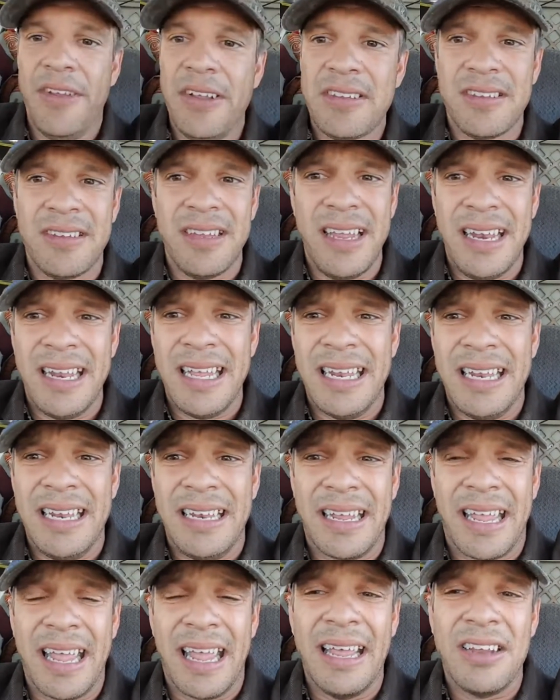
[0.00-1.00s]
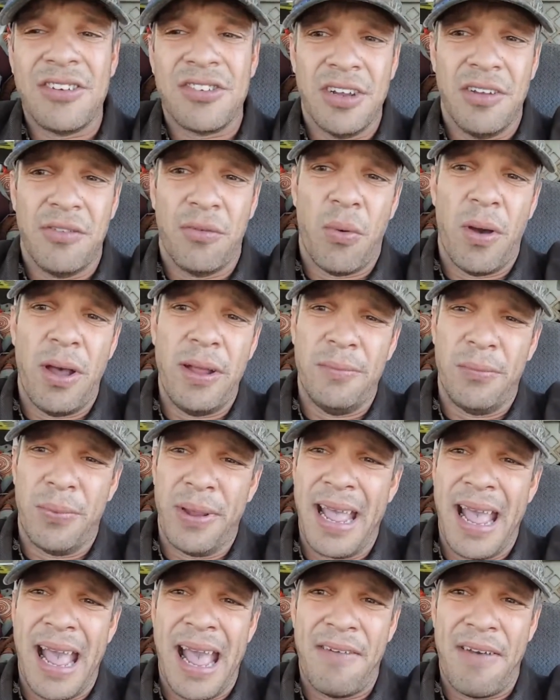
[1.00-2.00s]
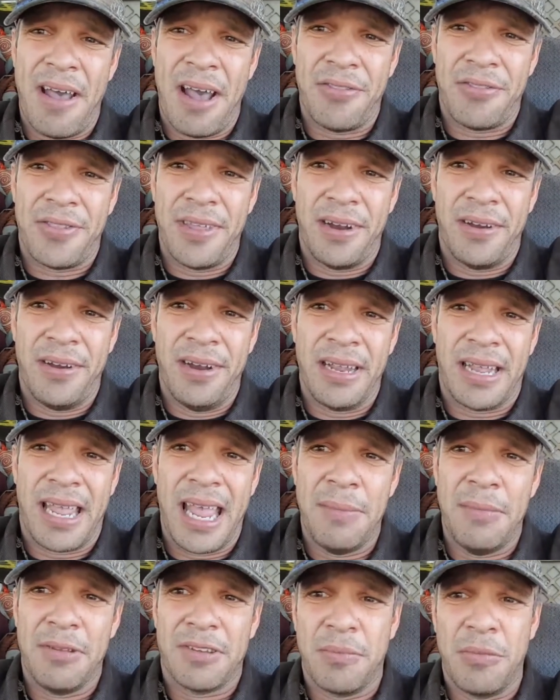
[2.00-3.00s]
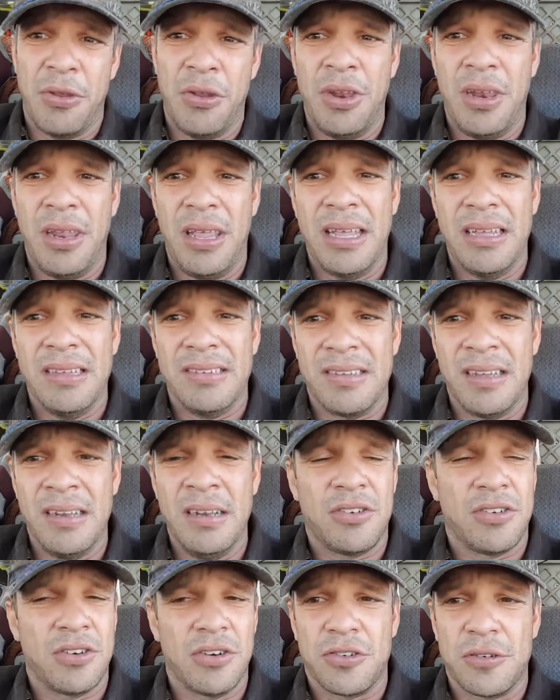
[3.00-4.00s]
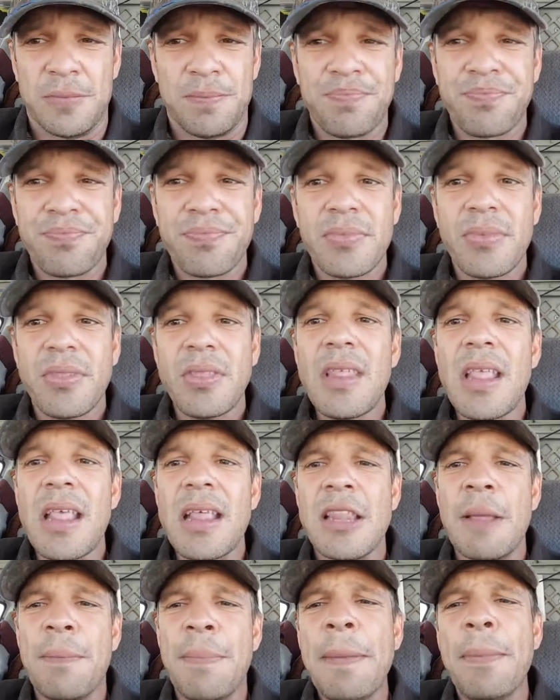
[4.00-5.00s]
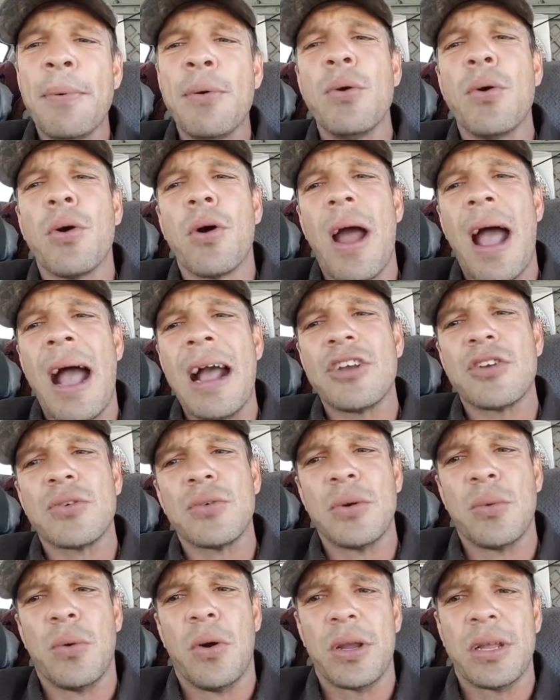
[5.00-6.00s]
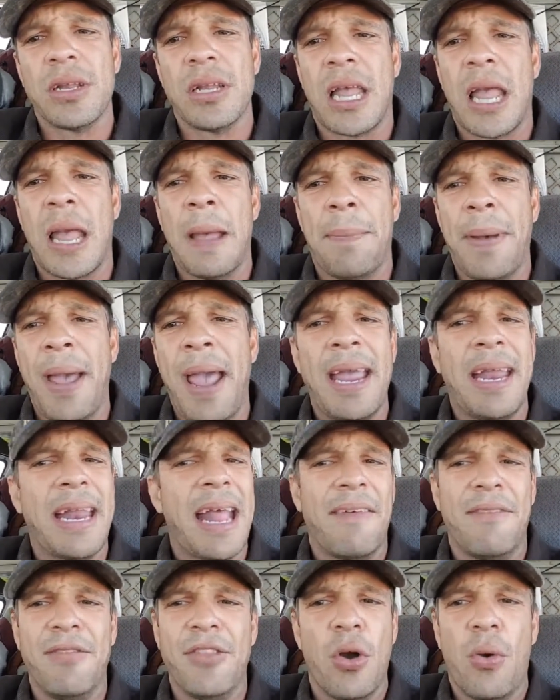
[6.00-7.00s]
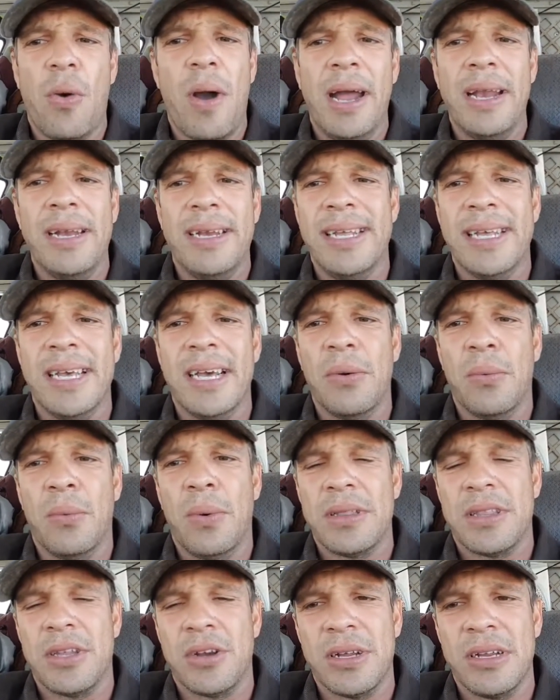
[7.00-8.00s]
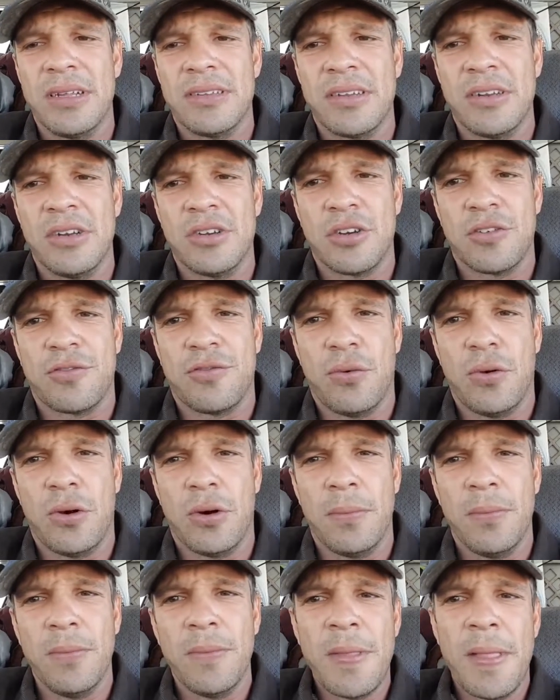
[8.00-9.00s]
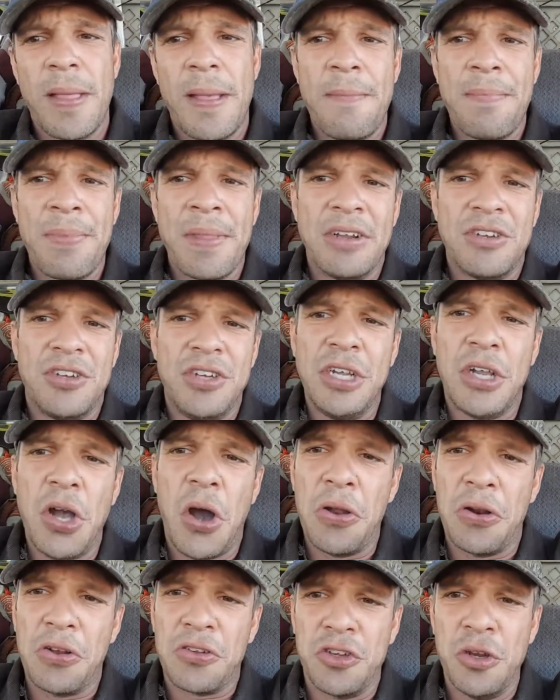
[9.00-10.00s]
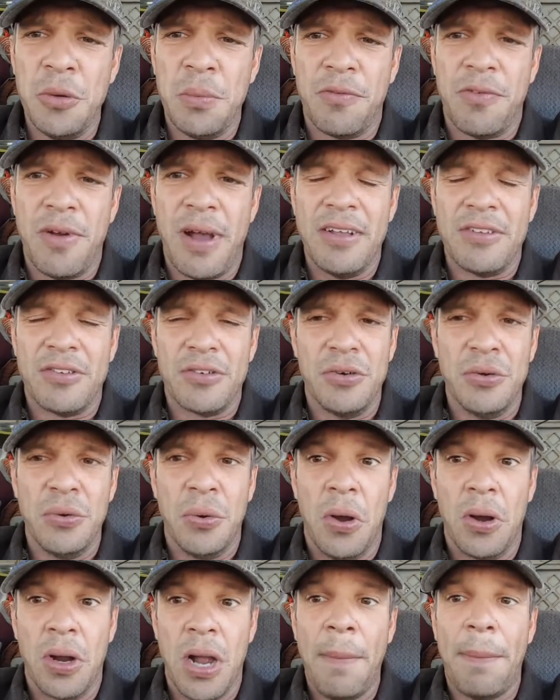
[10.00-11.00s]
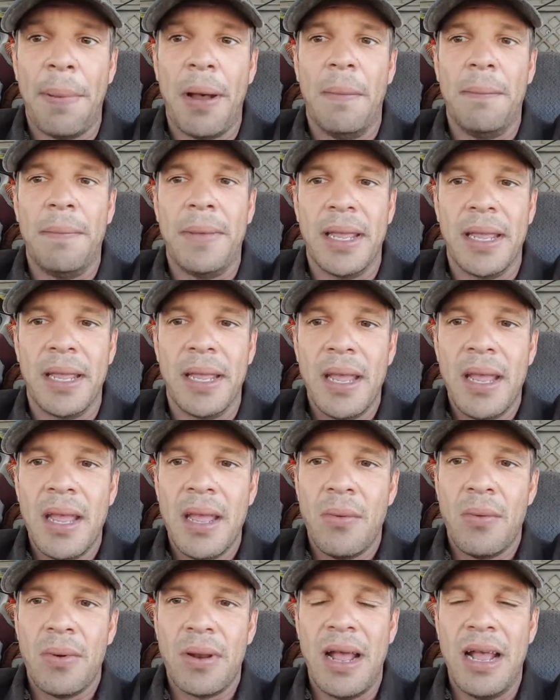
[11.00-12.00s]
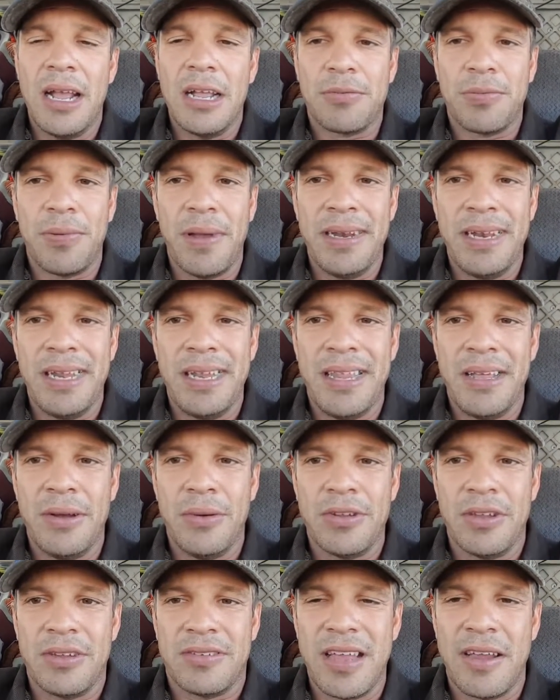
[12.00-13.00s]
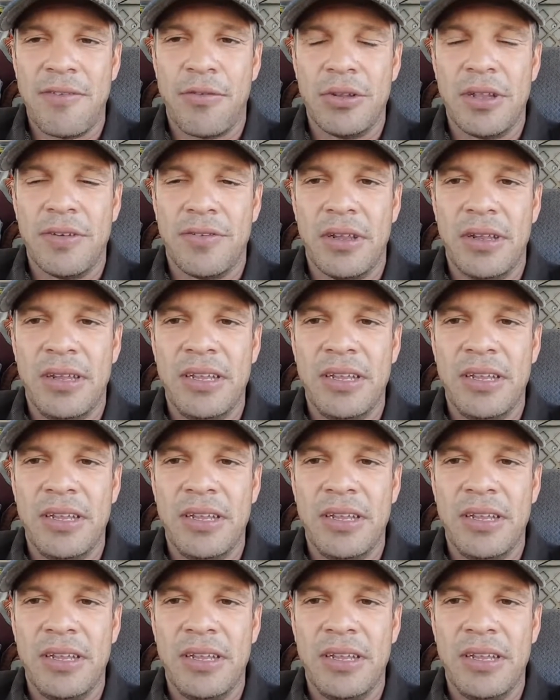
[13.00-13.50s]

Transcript: this is any indication of what we have out there in the cannabis community getting signatures, the people who are actually working the campaign have no idea what they're getting signatures for. She called her supervisor, who hung up on me when I explained that there was several different